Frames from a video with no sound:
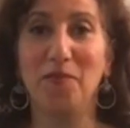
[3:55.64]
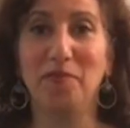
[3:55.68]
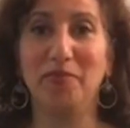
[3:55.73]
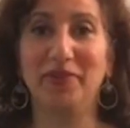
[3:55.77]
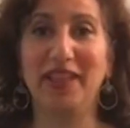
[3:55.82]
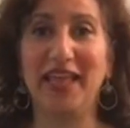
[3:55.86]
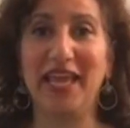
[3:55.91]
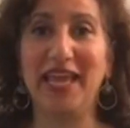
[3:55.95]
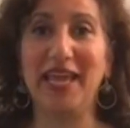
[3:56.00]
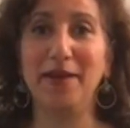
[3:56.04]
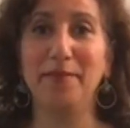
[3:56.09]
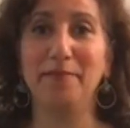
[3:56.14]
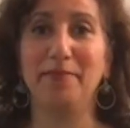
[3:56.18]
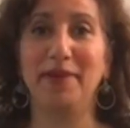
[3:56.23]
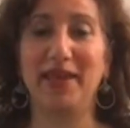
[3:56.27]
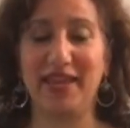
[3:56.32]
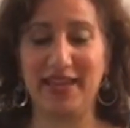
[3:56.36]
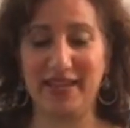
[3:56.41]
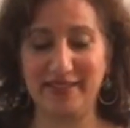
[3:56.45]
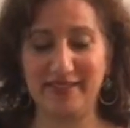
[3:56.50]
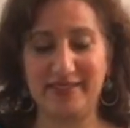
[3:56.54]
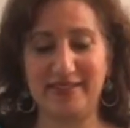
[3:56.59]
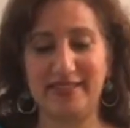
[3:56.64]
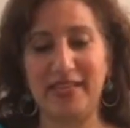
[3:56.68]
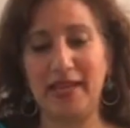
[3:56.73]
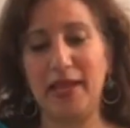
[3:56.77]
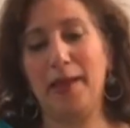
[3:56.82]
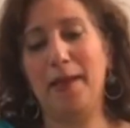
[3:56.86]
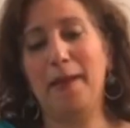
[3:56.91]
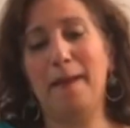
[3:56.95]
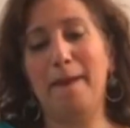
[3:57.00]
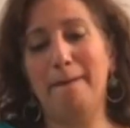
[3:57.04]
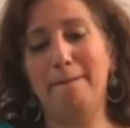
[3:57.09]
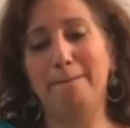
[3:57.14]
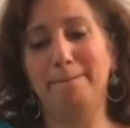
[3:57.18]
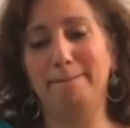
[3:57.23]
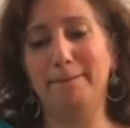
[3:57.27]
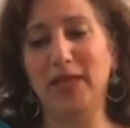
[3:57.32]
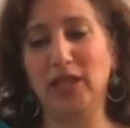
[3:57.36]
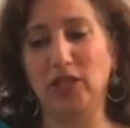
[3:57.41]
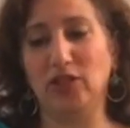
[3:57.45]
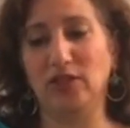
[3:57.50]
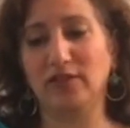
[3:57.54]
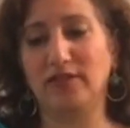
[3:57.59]
plant-based
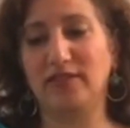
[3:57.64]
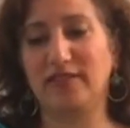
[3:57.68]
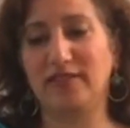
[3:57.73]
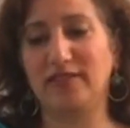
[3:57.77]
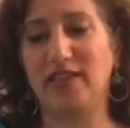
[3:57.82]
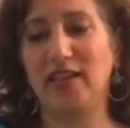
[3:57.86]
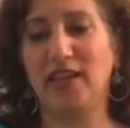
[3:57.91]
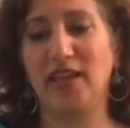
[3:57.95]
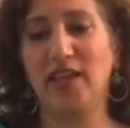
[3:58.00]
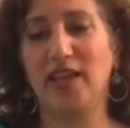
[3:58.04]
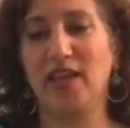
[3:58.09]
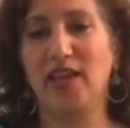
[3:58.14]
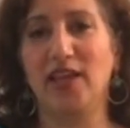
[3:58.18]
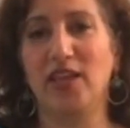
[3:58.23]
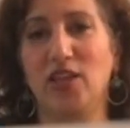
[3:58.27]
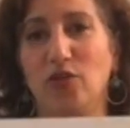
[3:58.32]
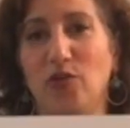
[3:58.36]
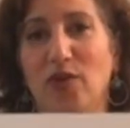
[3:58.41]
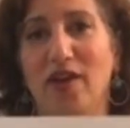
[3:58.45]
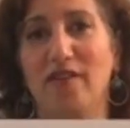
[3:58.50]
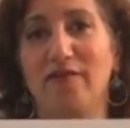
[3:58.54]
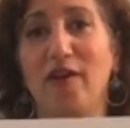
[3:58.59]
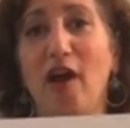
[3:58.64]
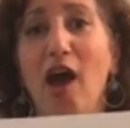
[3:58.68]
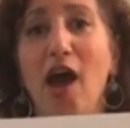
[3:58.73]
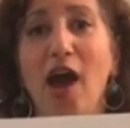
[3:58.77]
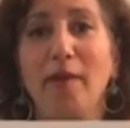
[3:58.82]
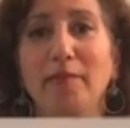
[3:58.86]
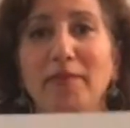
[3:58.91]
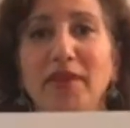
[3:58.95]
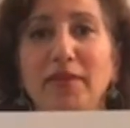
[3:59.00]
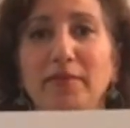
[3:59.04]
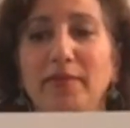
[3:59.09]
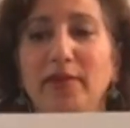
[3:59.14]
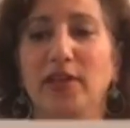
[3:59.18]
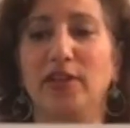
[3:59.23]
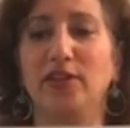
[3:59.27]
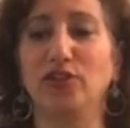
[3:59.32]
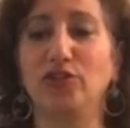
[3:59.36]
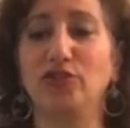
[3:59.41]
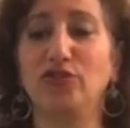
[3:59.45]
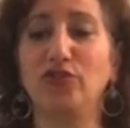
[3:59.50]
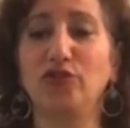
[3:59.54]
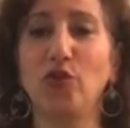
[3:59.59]
milks. You have almond
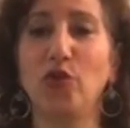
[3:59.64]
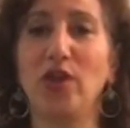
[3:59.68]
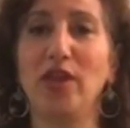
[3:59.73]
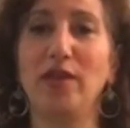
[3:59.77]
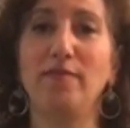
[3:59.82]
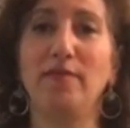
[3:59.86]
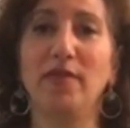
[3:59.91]
milk, soy